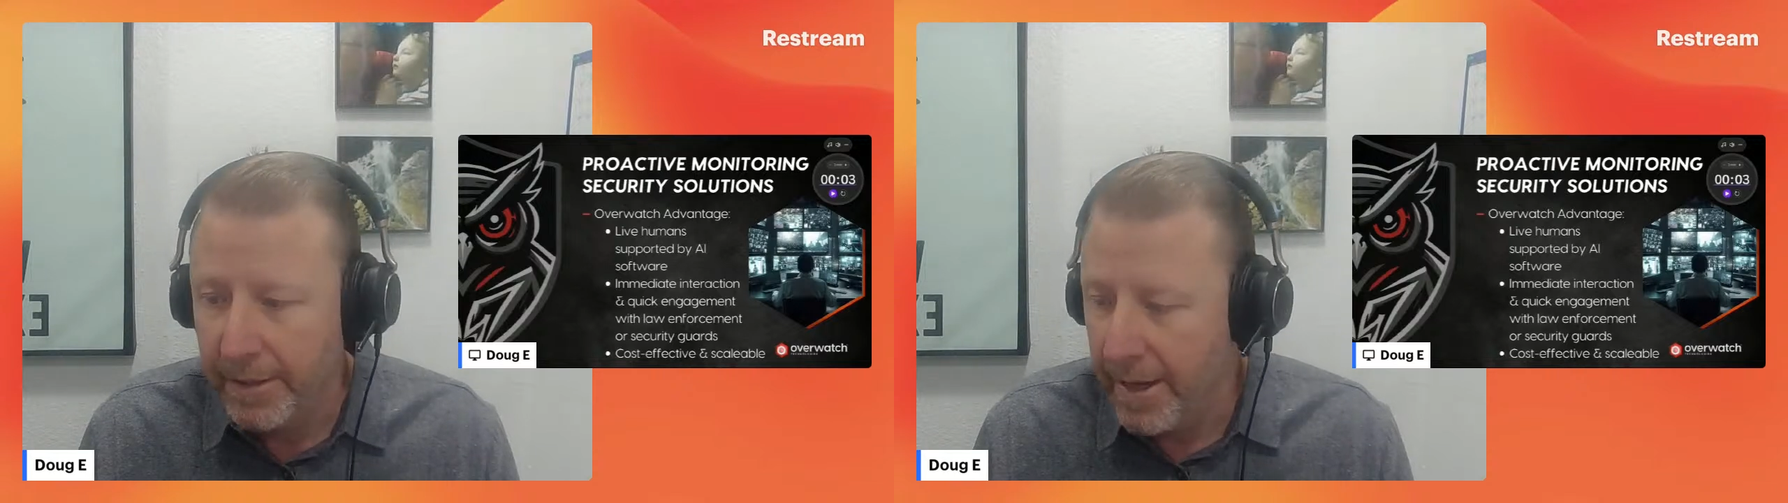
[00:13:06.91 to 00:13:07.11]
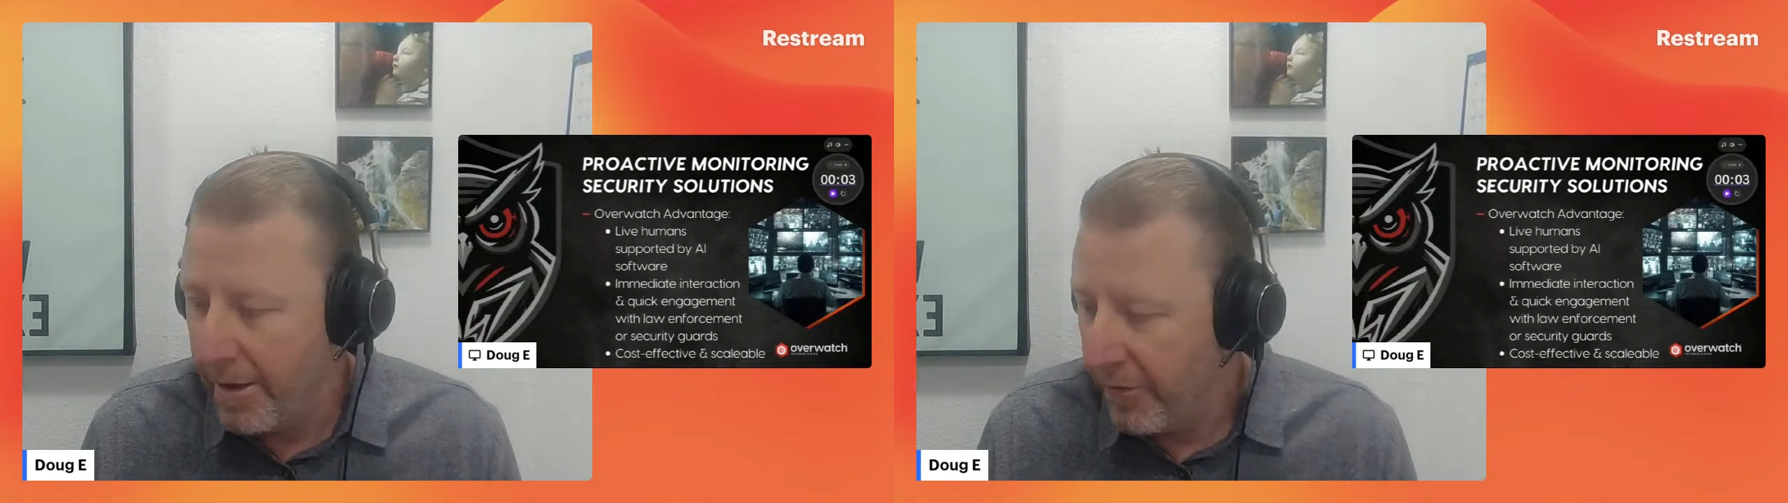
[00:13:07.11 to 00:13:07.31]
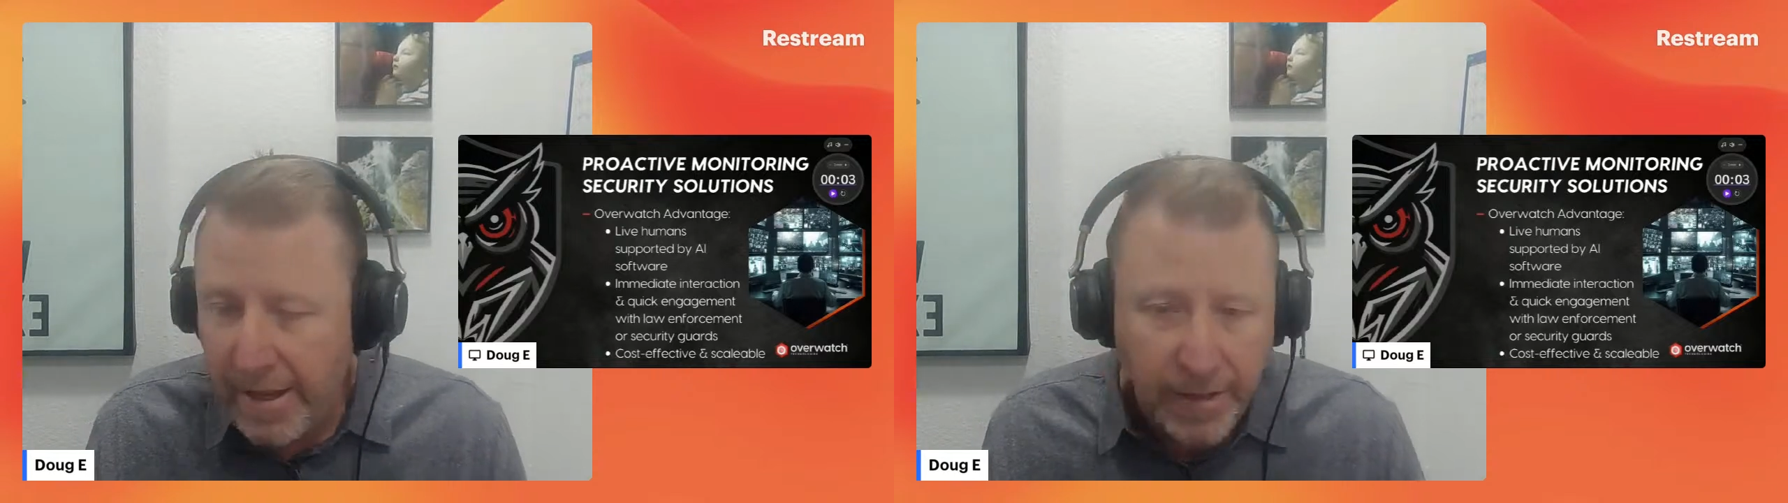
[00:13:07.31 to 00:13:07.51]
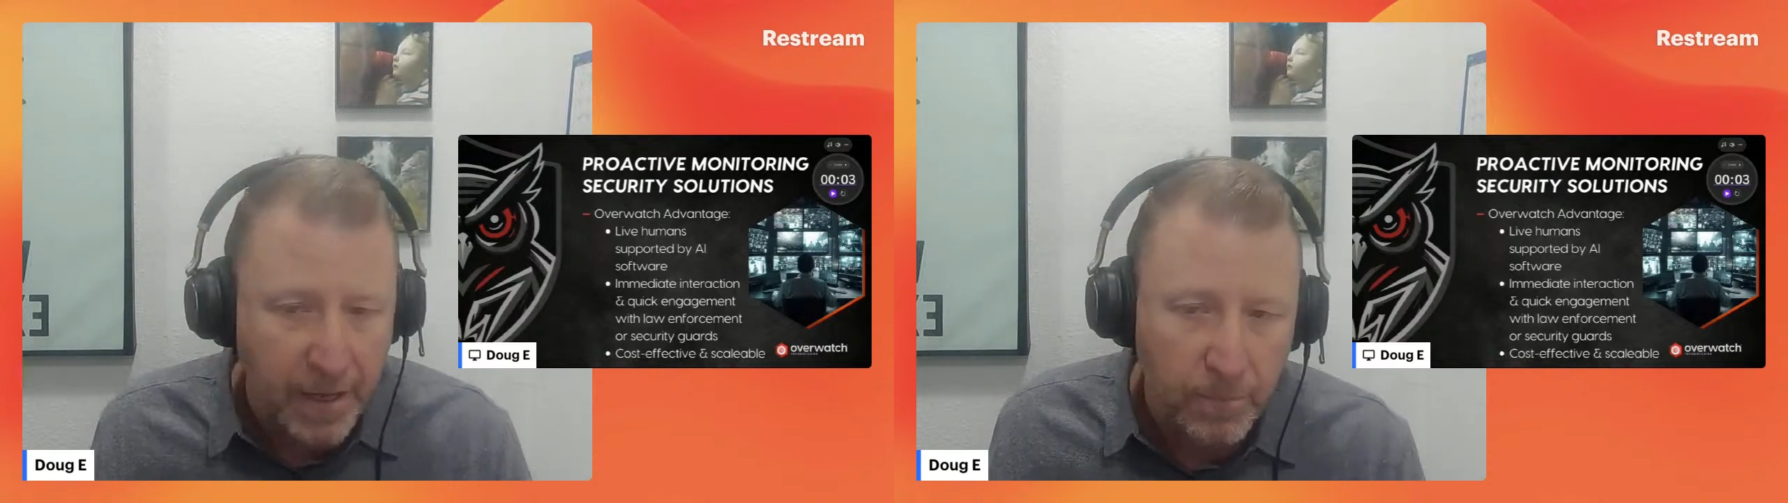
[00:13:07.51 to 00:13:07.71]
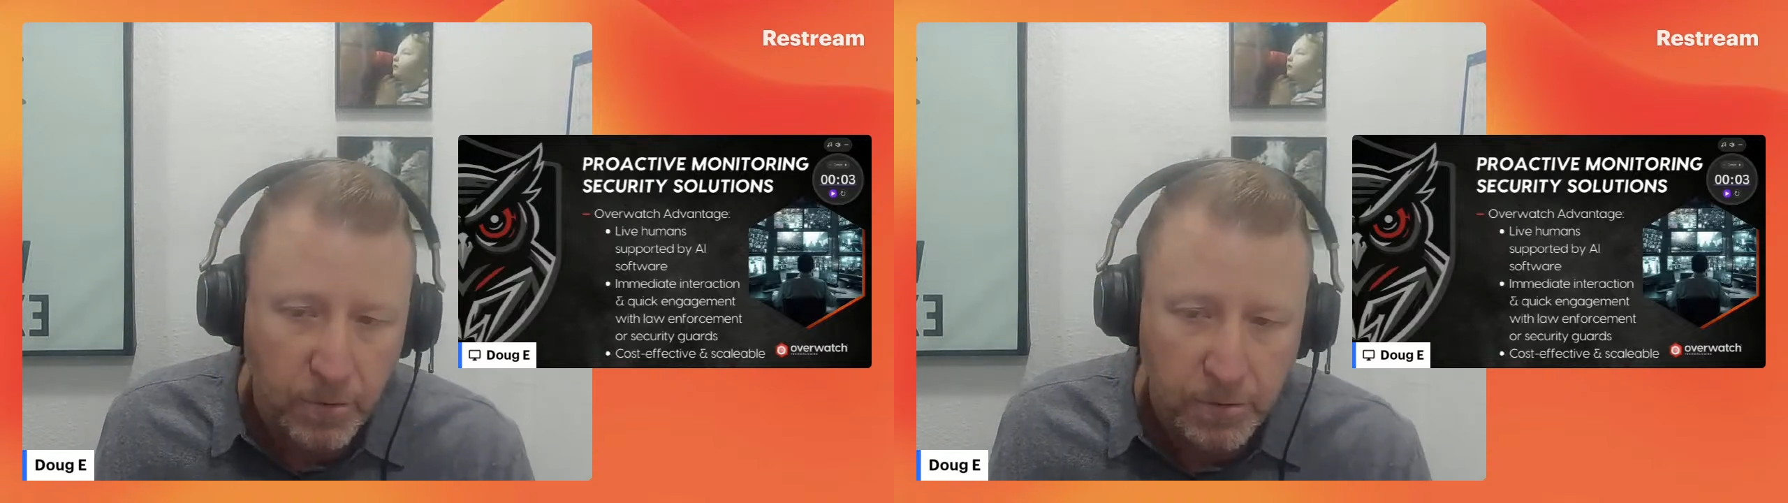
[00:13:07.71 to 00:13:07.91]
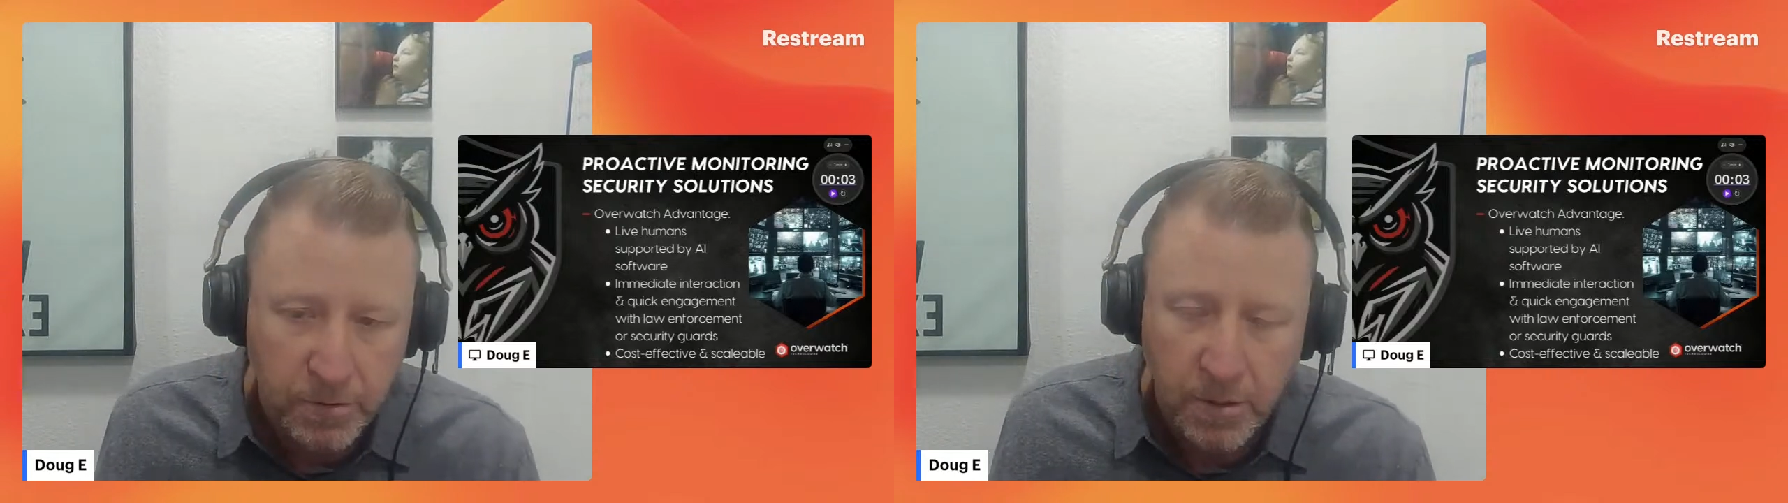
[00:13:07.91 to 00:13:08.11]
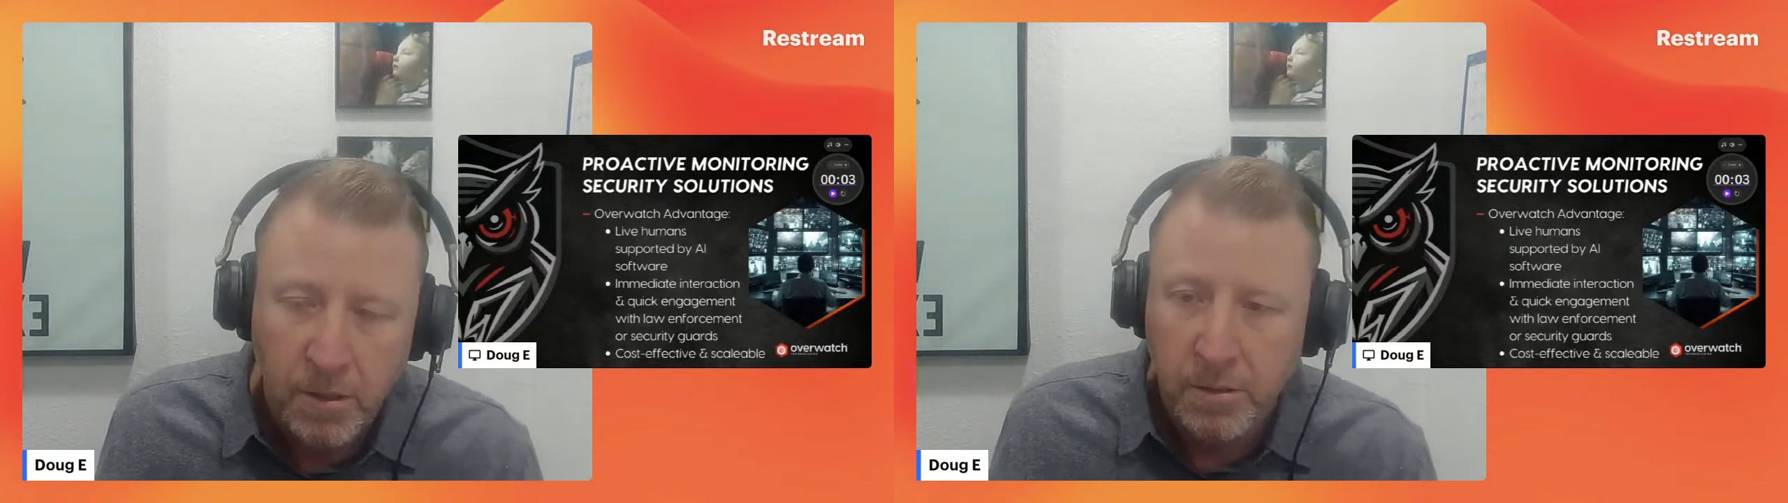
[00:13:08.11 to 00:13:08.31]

have 8 cameras.